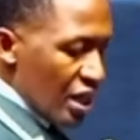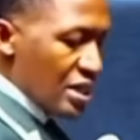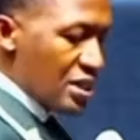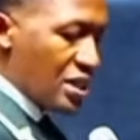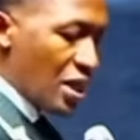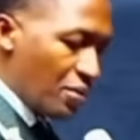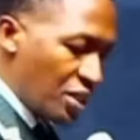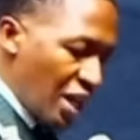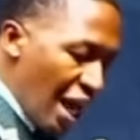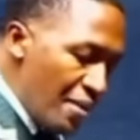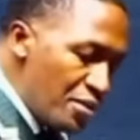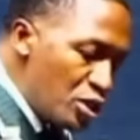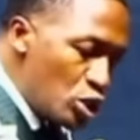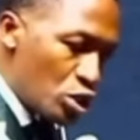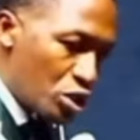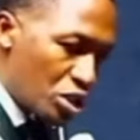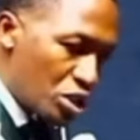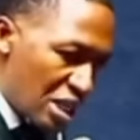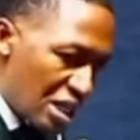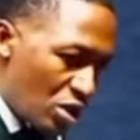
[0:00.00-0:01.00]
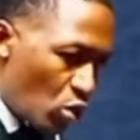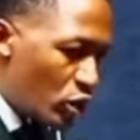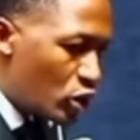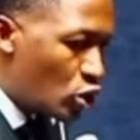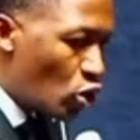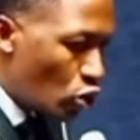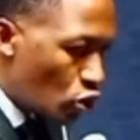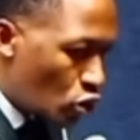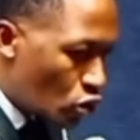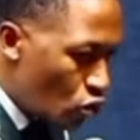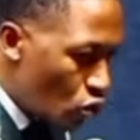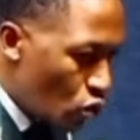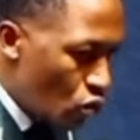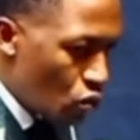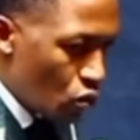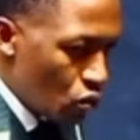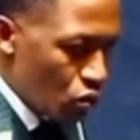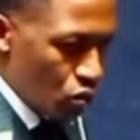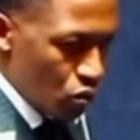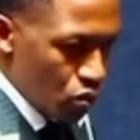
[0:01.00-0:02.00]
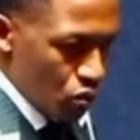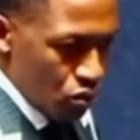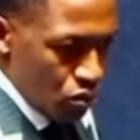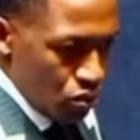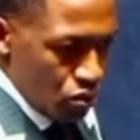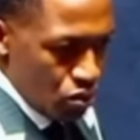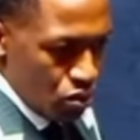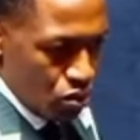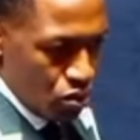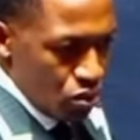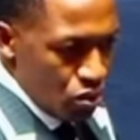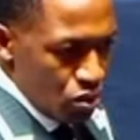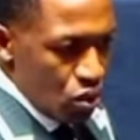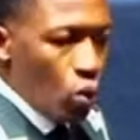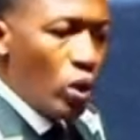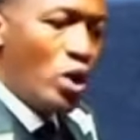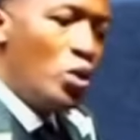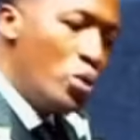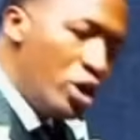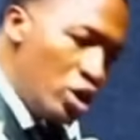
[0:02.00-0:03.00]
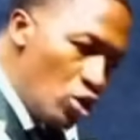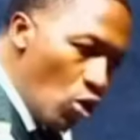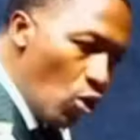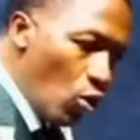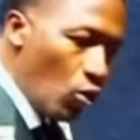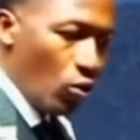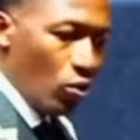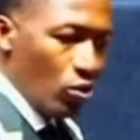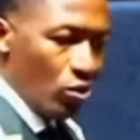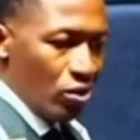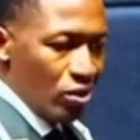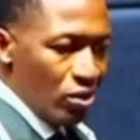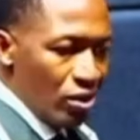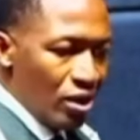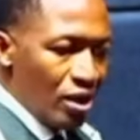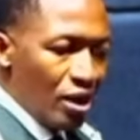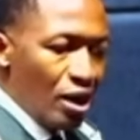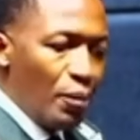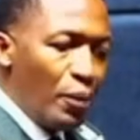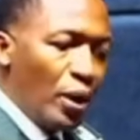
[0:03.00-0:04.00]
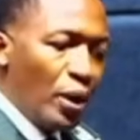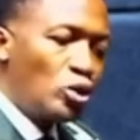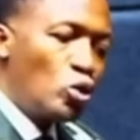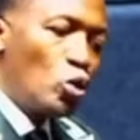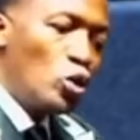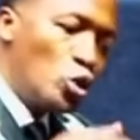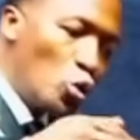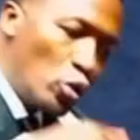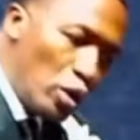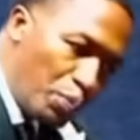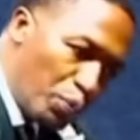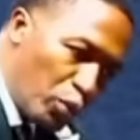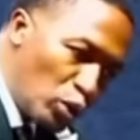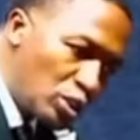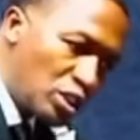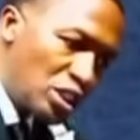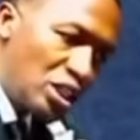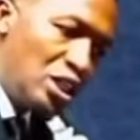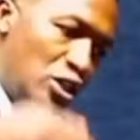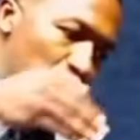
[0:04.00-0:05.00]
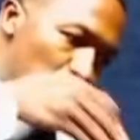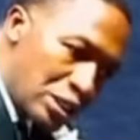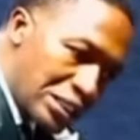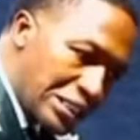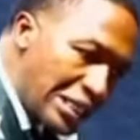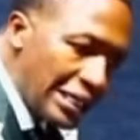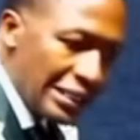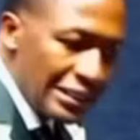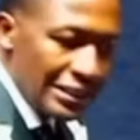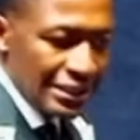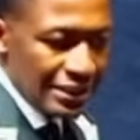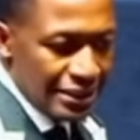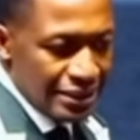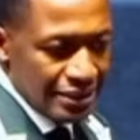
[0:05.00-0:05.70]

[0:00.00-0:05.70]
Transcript: And sometimes you think we don't know when we know. But who do we put in your stead?